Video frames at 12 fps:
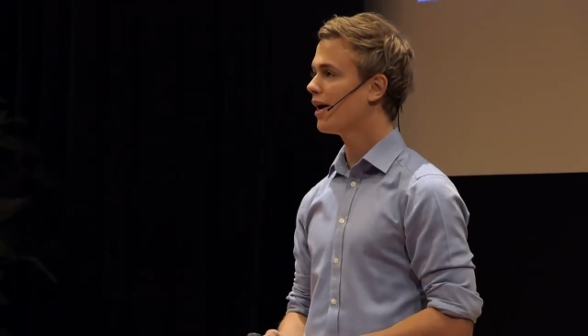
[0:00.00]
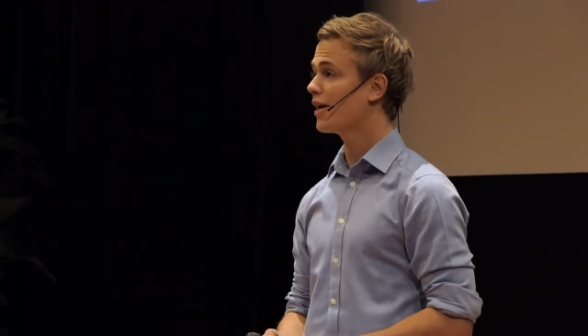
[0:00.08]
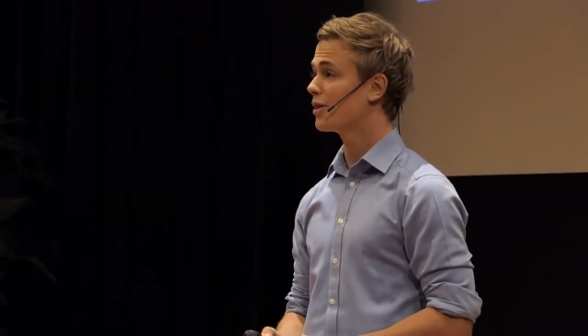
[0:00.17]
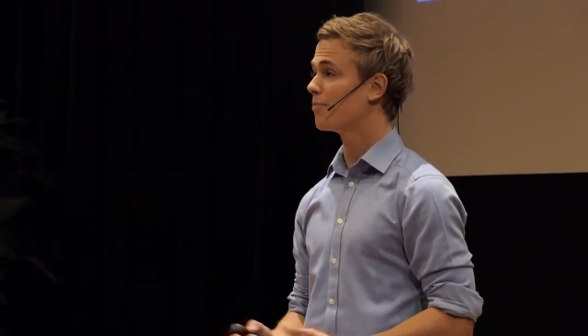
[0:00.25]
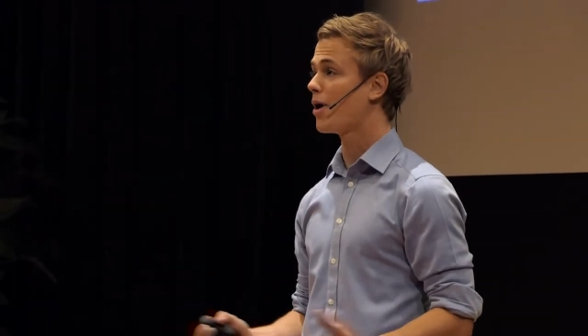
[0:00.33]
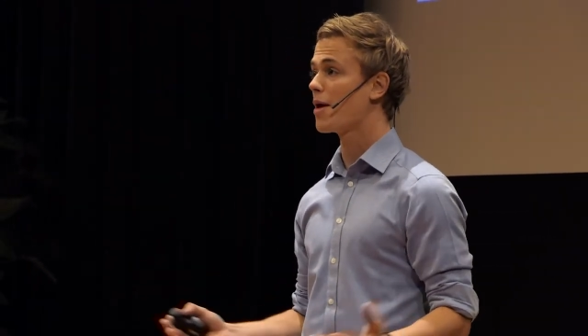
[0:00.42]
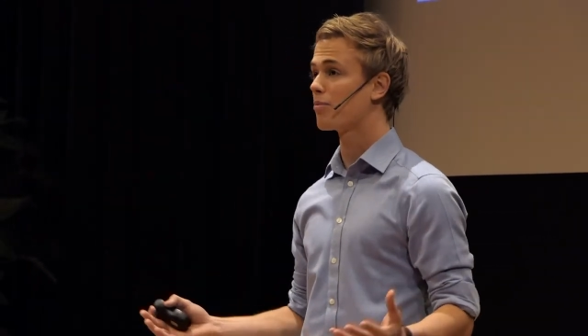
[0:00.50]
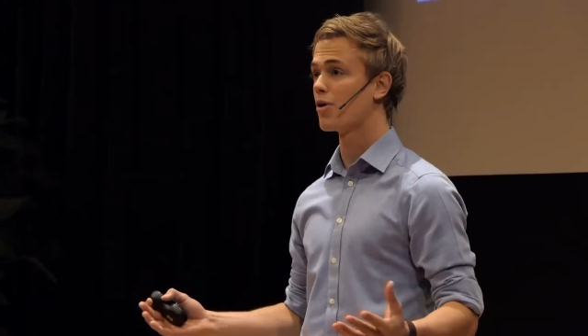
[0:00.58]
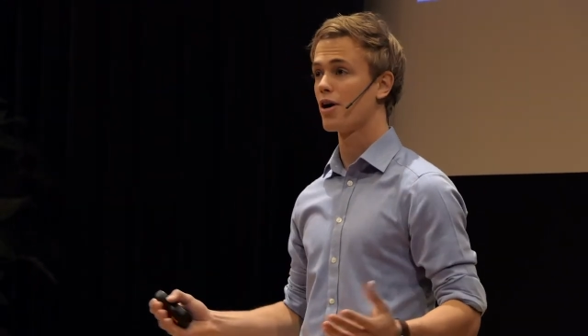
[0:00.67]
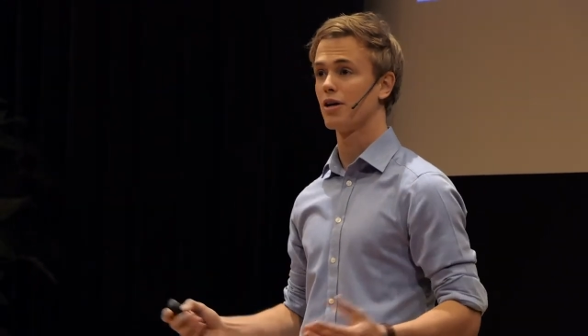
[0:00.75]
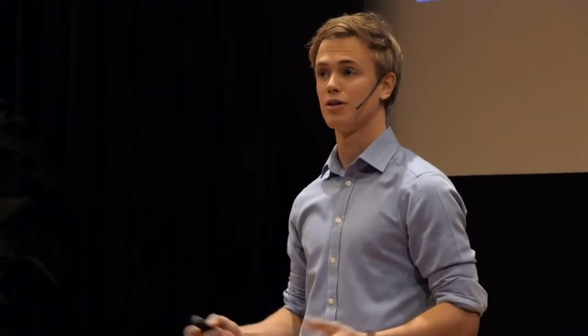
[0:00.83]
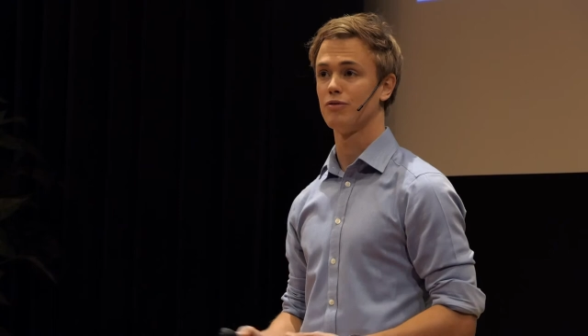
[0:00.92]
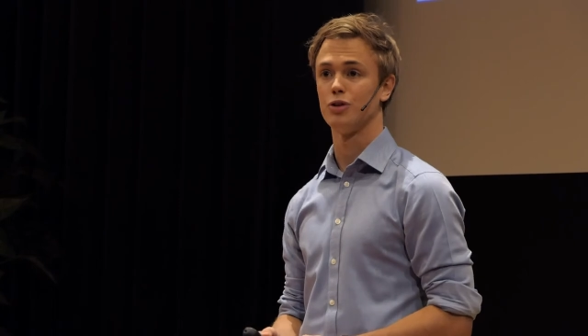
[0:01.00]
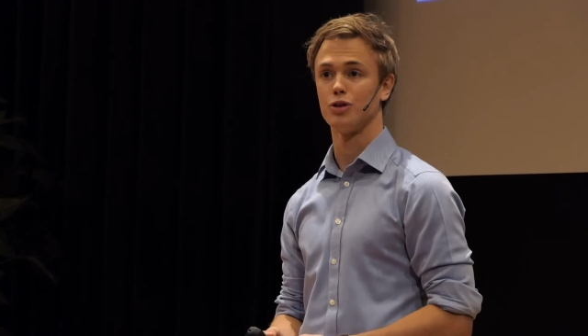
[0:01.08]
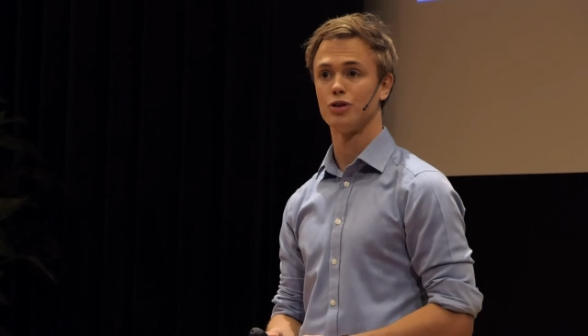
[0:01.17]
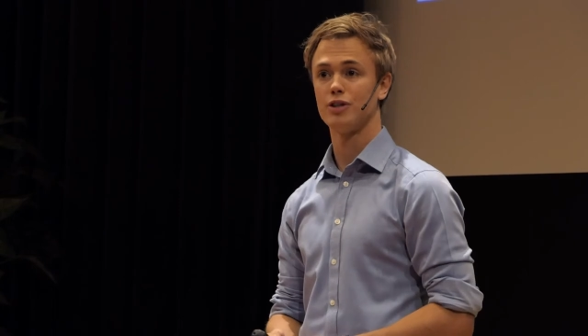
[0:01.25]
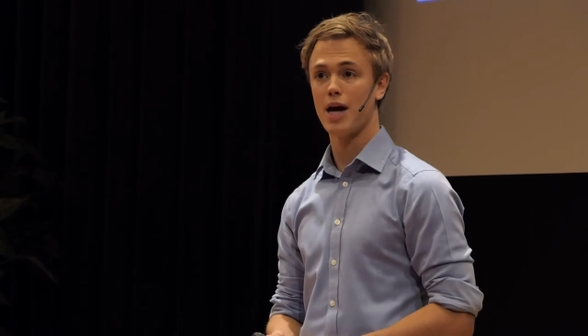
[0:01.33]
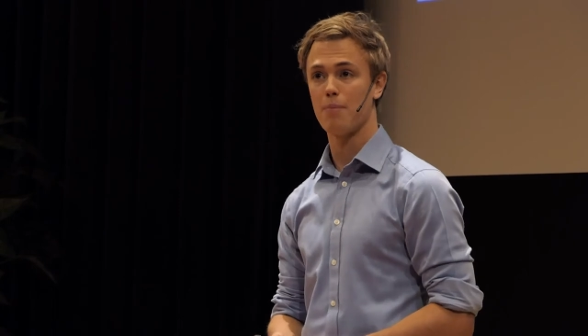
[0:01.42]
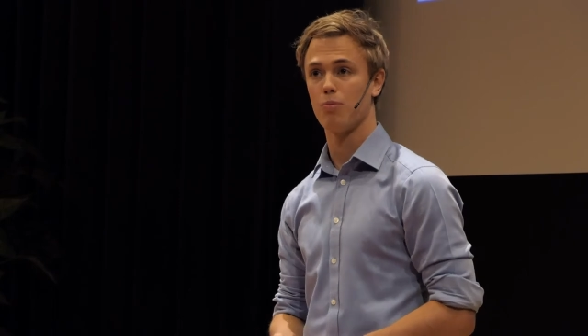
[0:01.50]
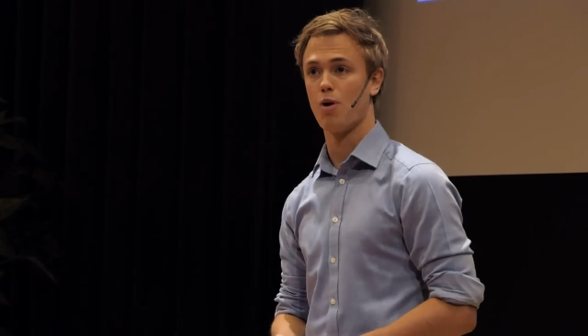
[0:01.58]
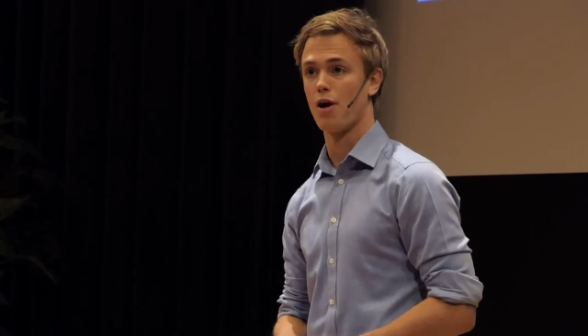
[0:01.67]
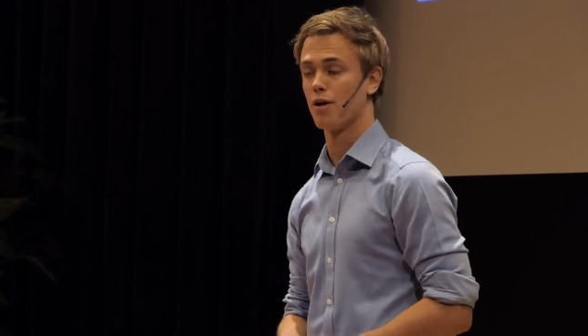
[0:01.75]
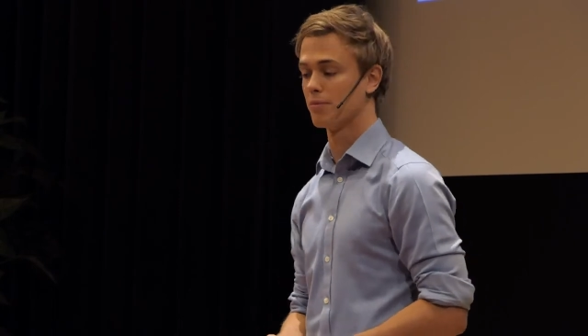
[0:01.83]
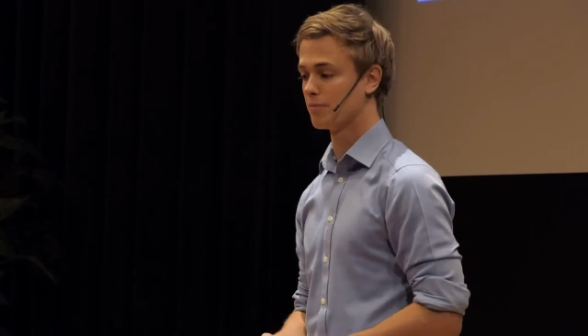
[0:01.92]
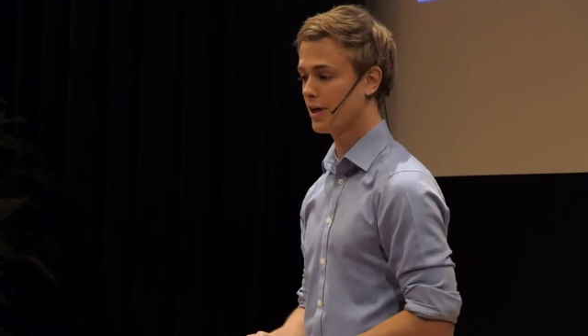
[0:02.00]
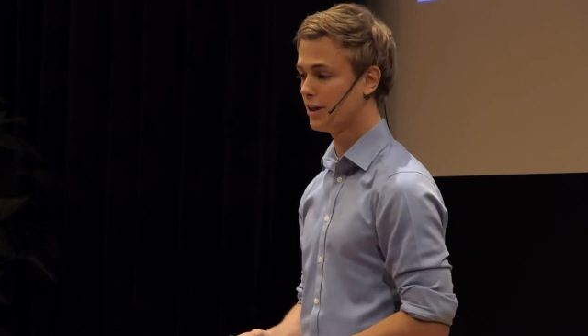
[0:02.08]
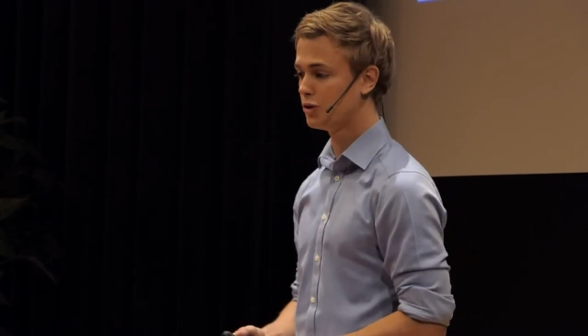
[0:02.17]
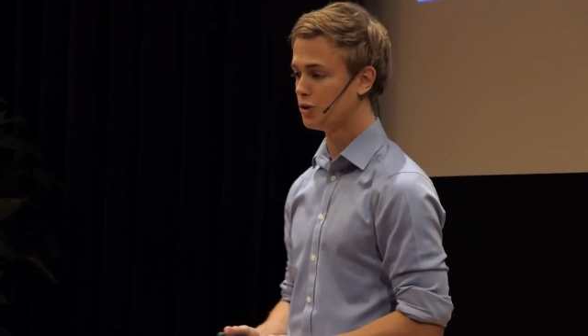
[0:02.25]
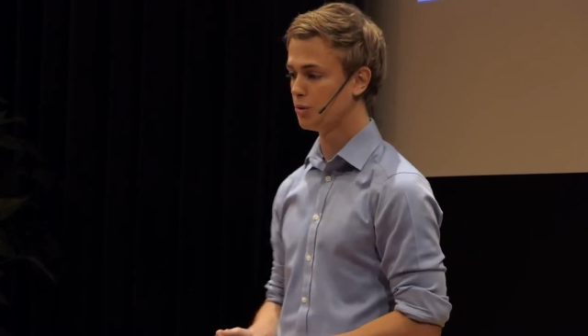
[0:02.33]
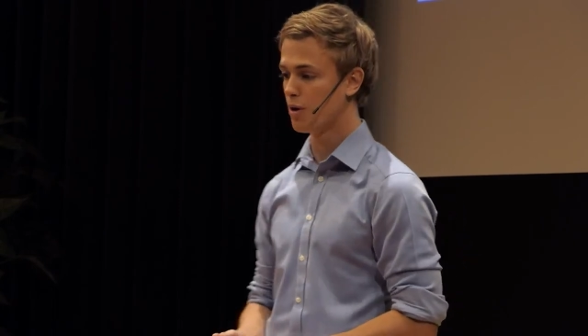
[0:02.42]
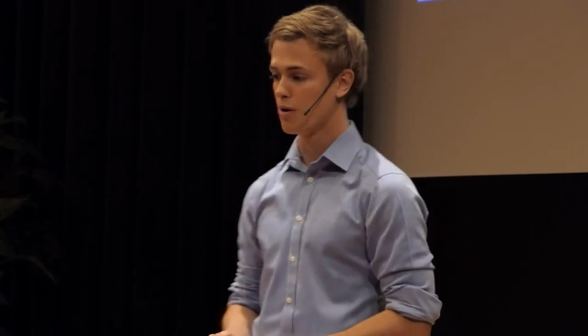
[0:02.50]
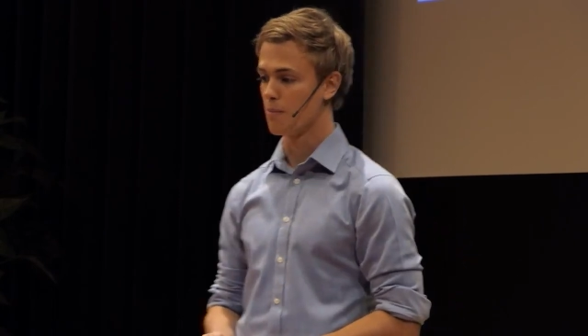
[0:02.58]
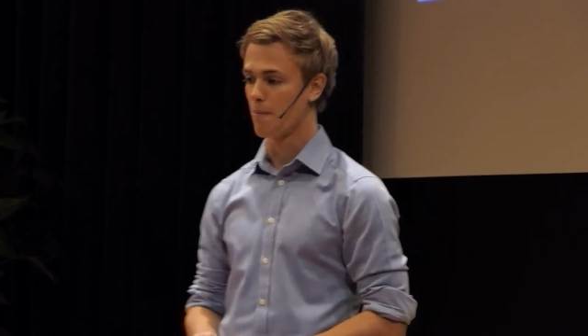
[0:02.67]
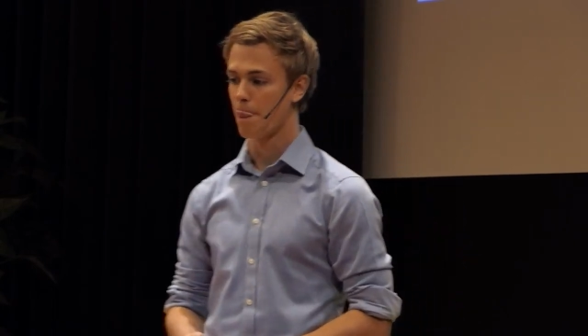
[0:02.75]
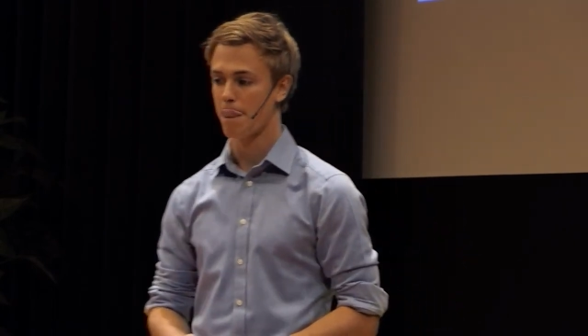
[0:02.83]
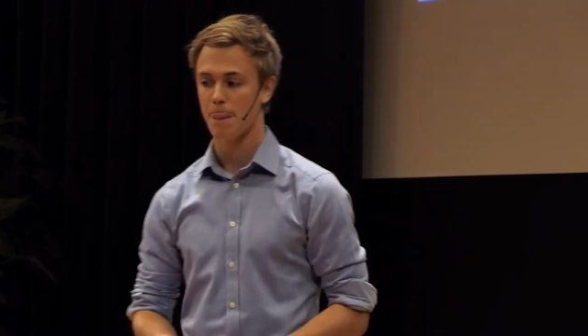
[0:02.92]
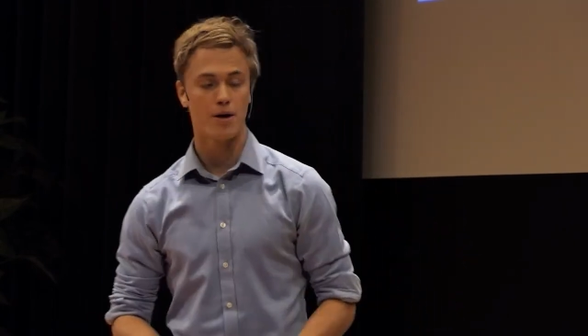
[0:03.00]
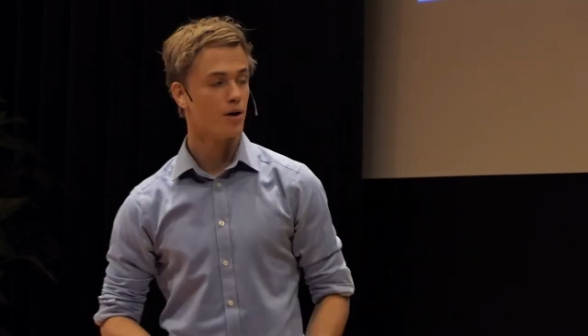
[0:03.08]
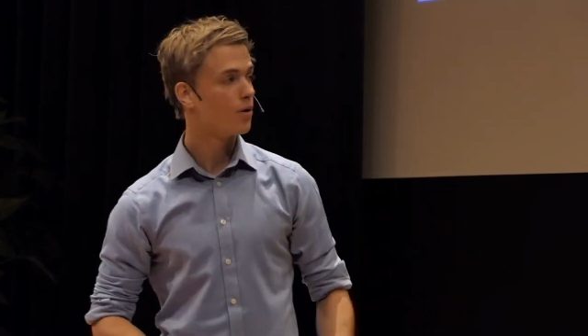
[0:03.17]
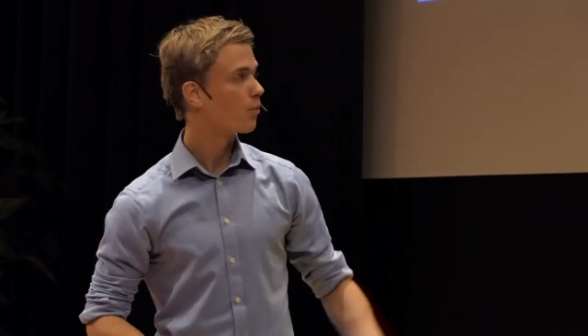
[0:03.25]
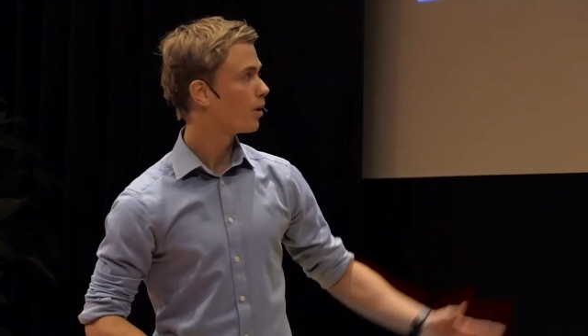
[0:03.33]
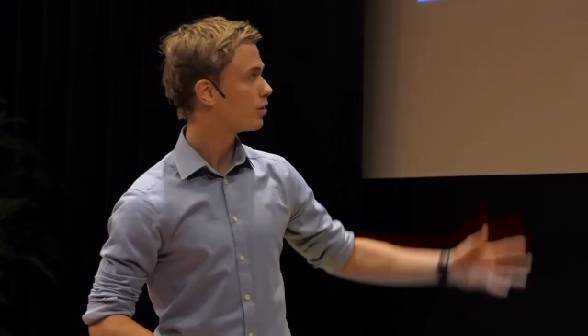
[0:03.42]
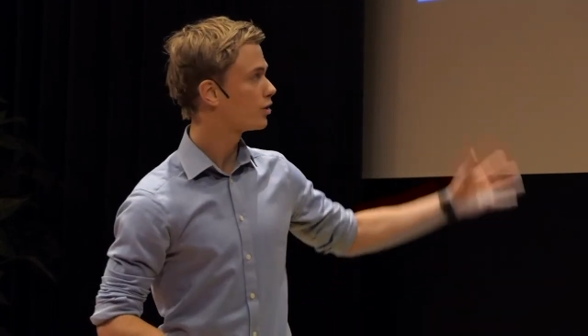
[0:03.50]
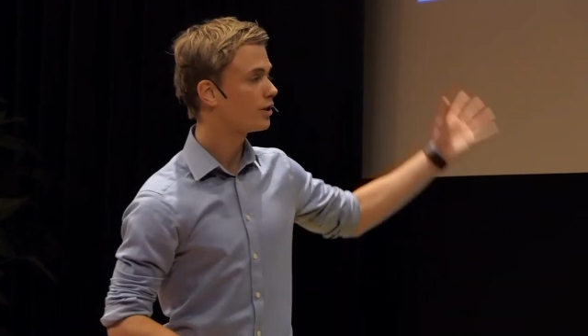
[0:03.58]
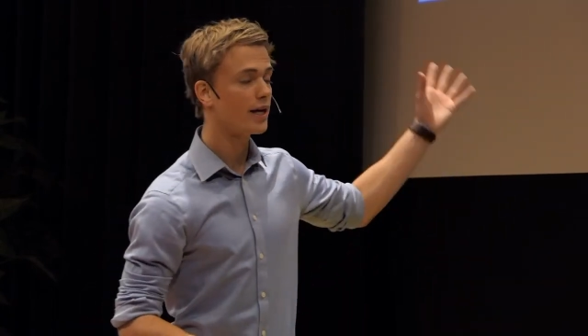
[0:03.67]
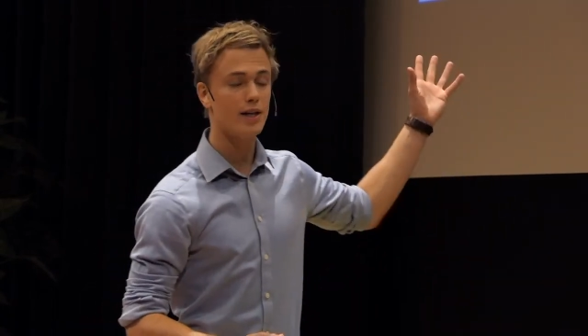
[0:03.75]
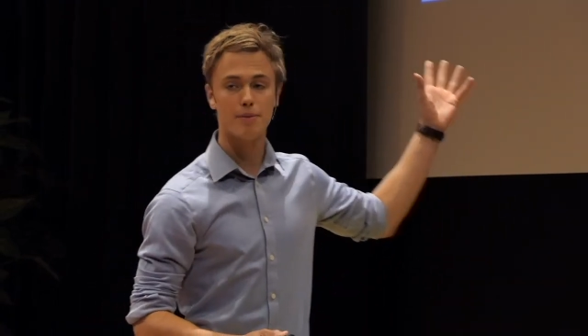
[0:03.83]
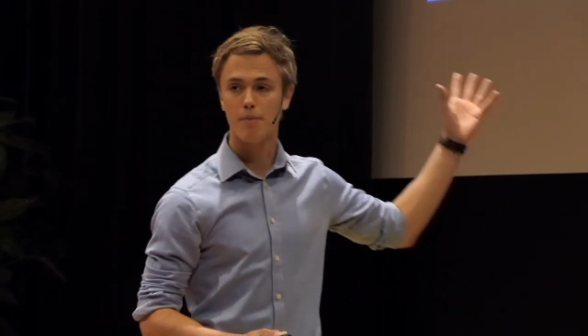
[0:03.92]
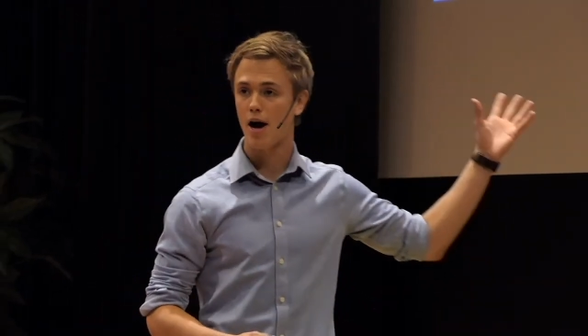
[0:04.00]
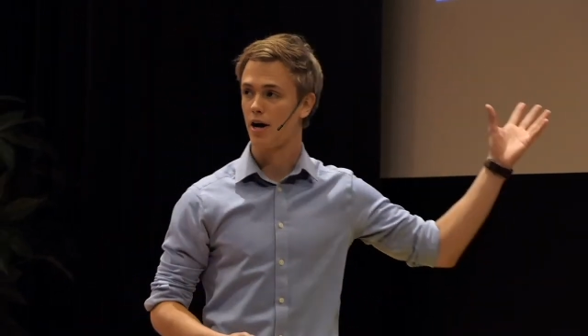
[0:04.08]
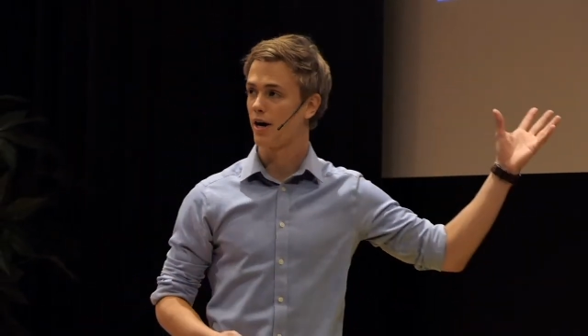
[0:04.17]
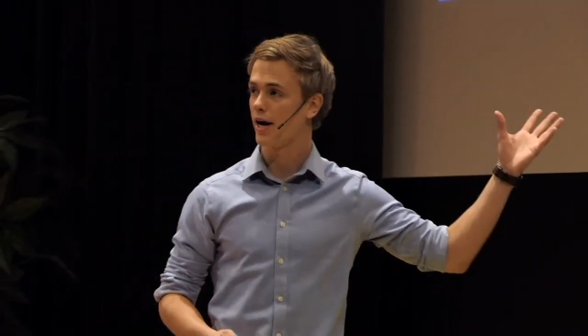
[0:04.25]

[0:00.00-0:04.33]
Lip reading: and the byproduct of just tap water, H2O. Well, Stanley Meyer